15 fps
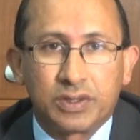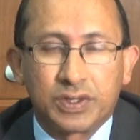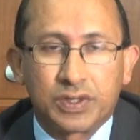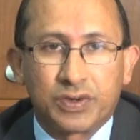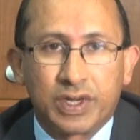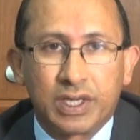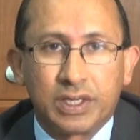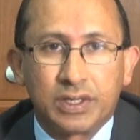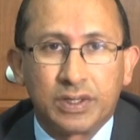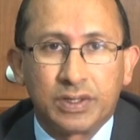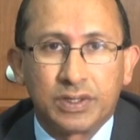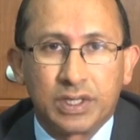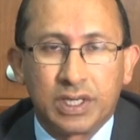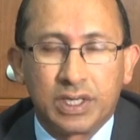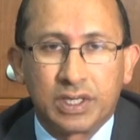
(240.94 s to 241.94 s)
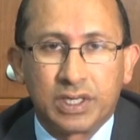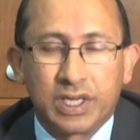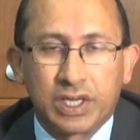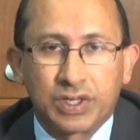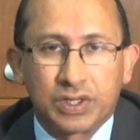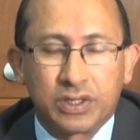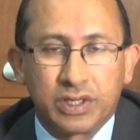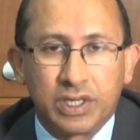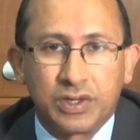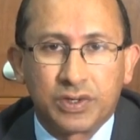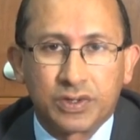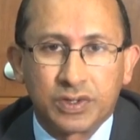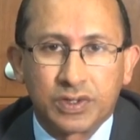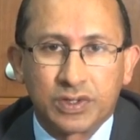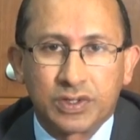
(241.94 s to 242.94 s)
Australia's international
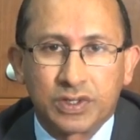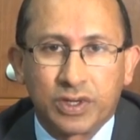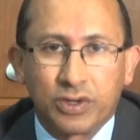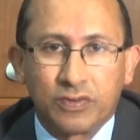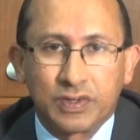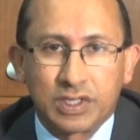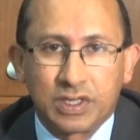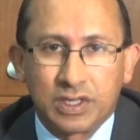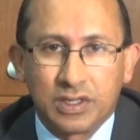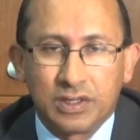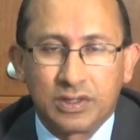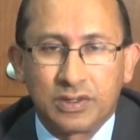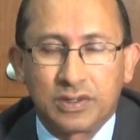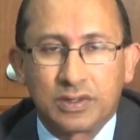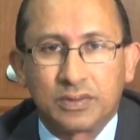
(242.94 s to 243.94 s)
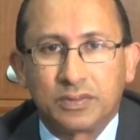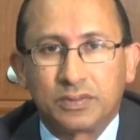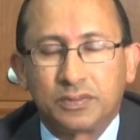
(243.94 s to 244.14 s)
interests overseas.